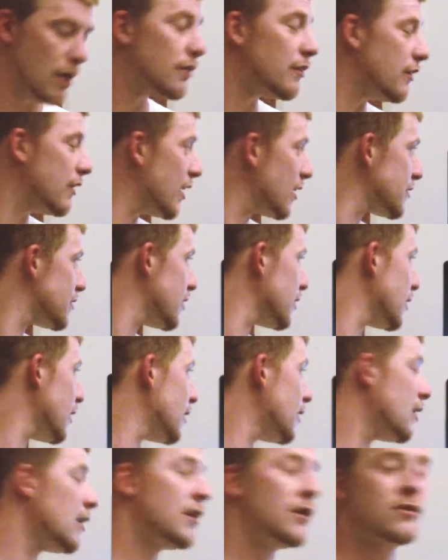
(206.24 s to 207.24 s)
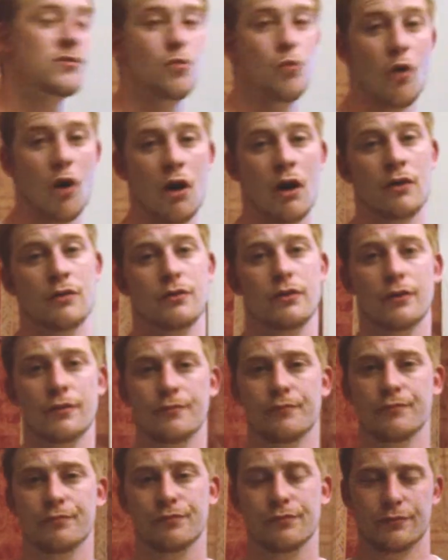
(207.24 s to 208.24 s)
The next thing they need is water.
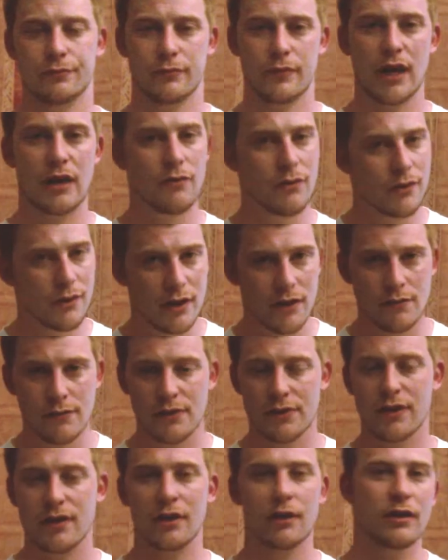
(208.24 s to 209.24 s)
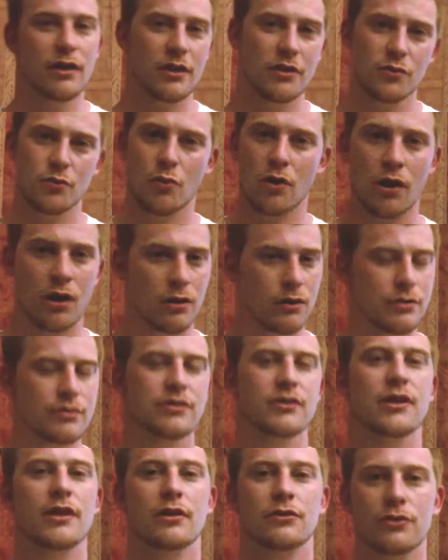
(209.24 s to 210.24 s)
Every living thing needs water.
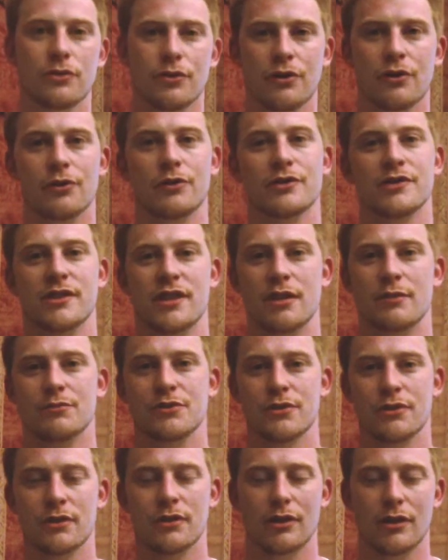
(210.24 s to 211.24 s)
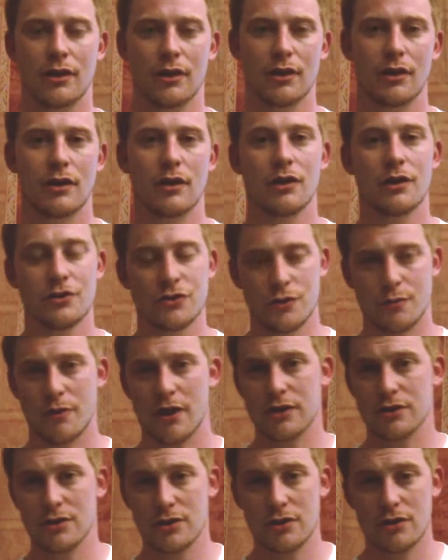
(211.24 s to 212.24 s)
Snakes are no exception. So
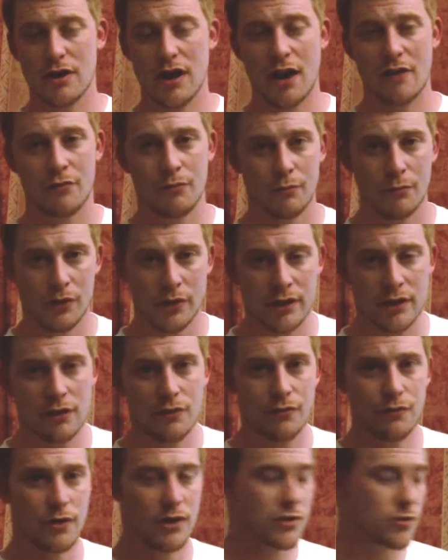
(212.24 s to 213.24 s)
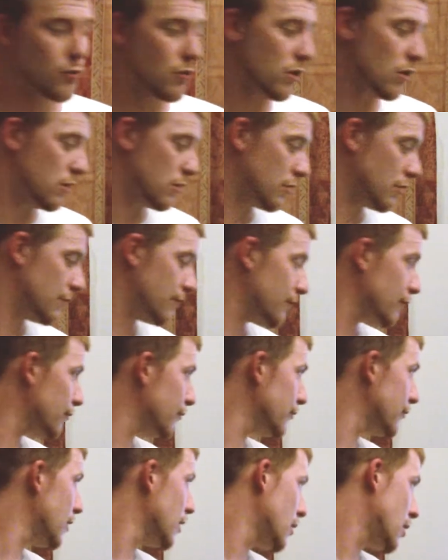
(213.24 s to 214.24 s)
make sure you have them plenty of fresh water.
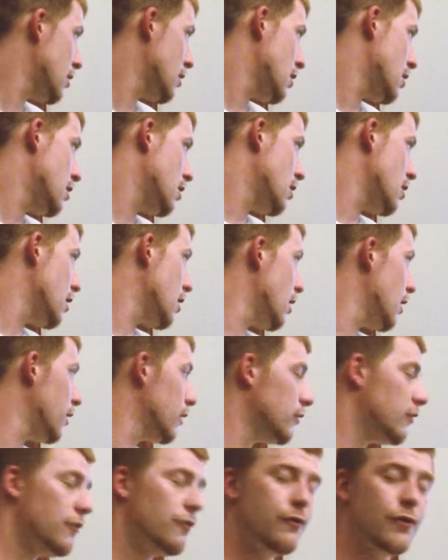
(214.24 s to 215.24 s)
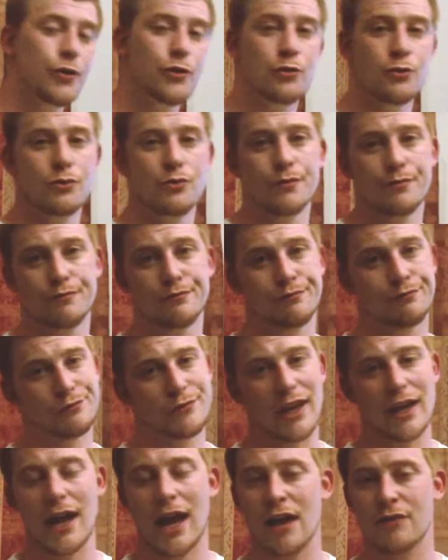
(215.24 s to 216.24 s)
Food.
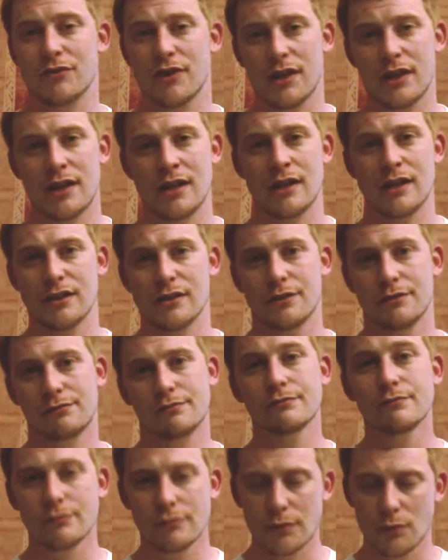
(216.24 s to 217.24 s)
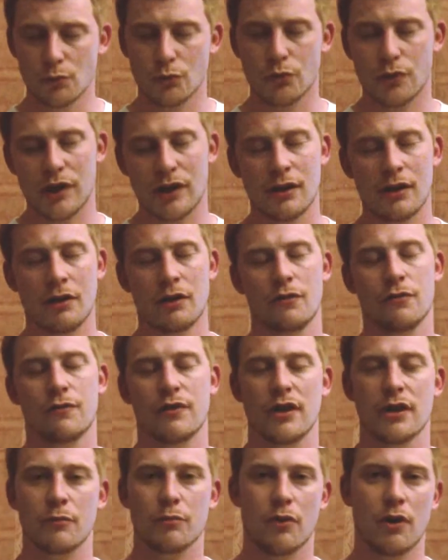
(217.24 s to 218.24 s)
They have to eat, and we'll get into the
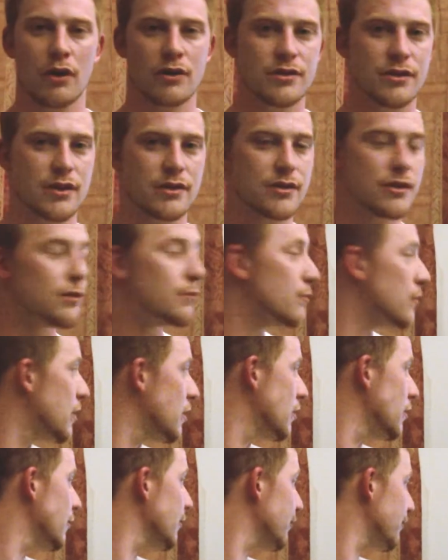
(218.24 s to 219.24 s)
feeding process in a minute.